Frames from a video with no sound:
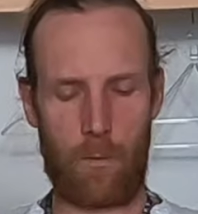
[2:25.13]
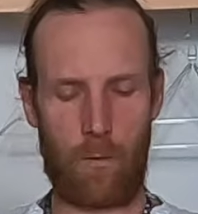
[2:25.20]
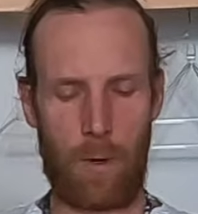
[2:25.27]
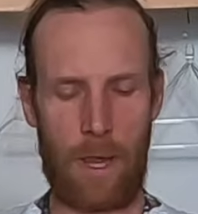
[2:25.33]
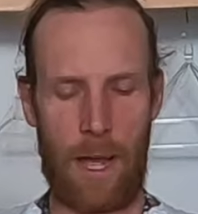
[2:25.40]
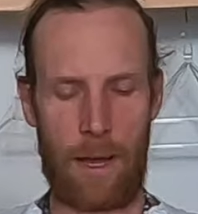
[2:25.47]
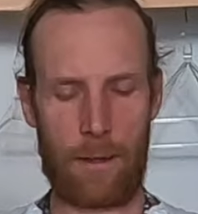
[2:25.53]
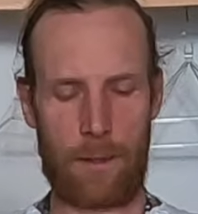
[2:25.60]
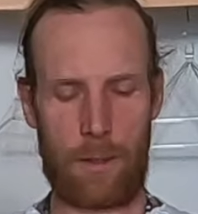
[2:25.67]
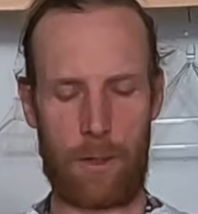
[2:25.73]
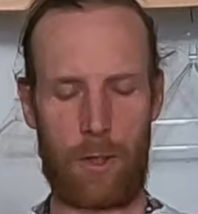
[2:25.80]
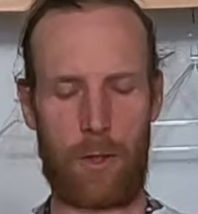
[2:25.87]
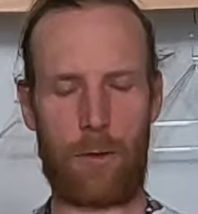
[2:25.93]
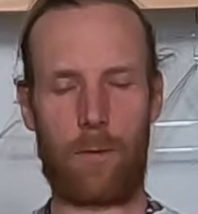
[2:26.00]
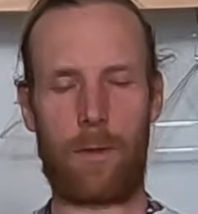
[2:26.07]
Relax
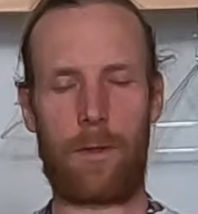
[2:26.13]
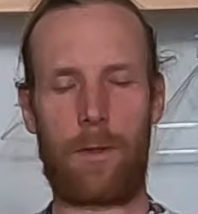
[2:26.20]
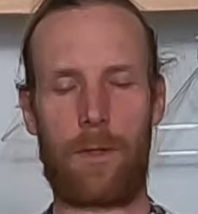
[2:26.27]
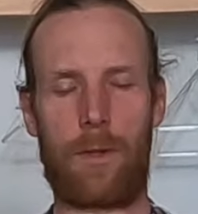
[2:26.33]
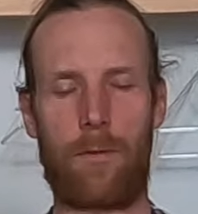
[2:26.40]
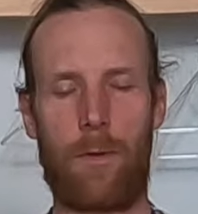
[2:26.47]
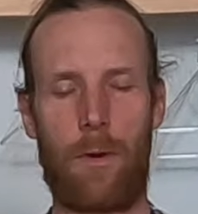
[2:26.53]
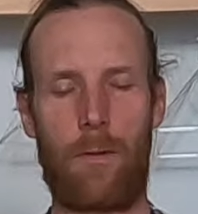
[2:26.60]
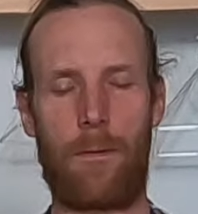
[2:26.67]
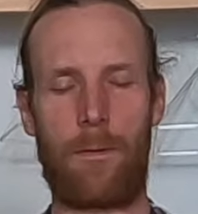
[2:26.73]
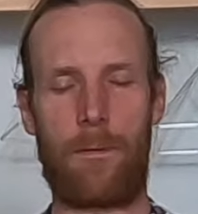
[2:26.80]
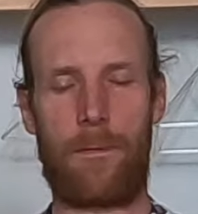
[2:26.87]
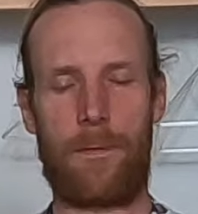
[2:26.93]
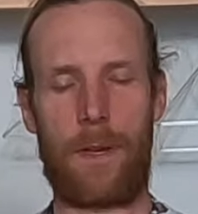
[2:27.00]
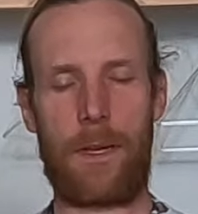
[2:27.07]
the shoulders,
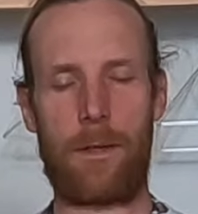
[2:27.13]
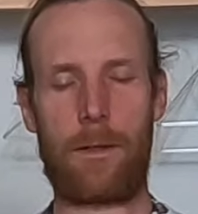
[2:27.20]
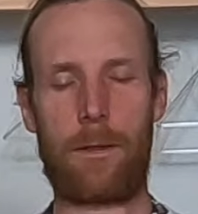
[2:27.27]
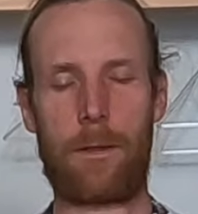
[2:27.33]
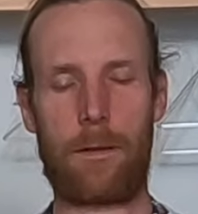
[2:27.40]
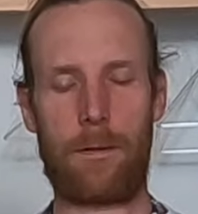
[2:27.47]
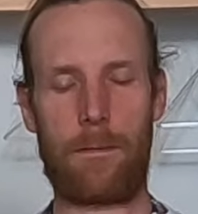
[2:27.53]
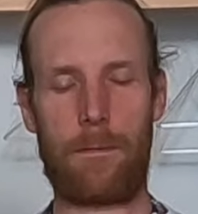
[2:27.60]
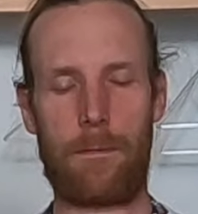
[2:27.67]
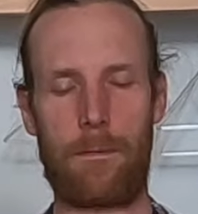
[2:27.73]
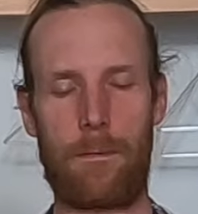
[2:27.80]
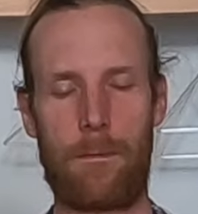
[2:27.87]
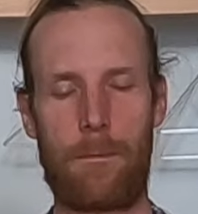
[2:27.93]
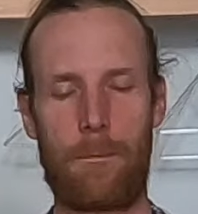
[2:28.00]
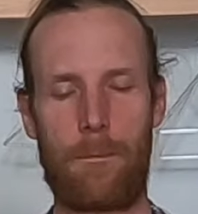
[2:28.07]
throat, face.
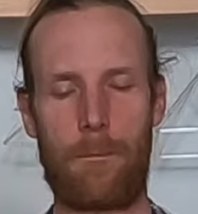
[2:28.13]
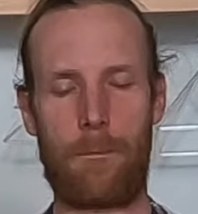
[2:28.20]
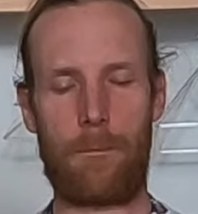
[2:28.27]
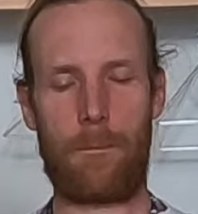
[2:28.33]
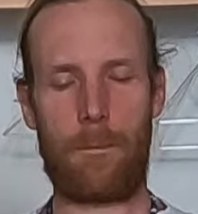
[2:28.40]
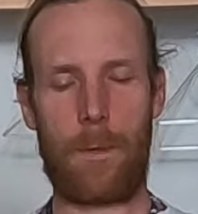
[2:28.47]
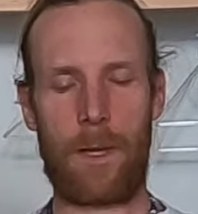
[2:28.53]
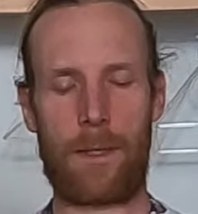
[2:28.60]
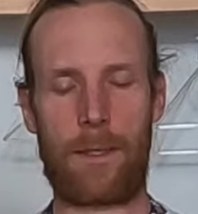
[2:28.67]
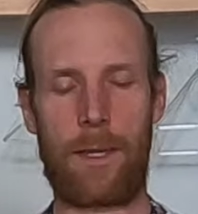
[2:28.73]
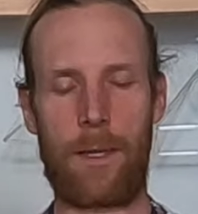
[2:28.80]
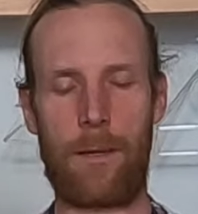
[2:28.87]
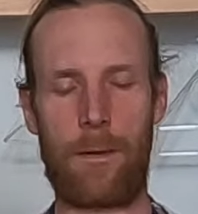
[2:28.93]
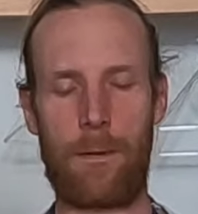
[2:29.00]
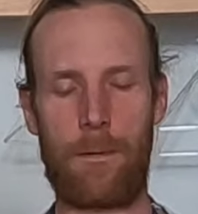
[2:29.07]

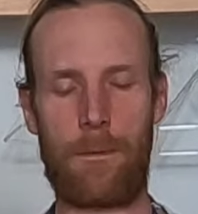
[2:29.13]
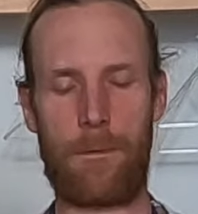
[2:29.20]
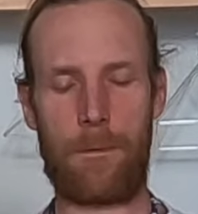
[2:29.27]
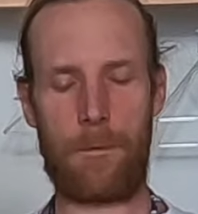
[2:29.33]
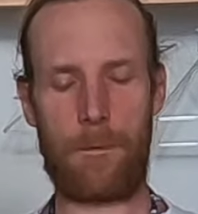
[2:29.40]
Exhale.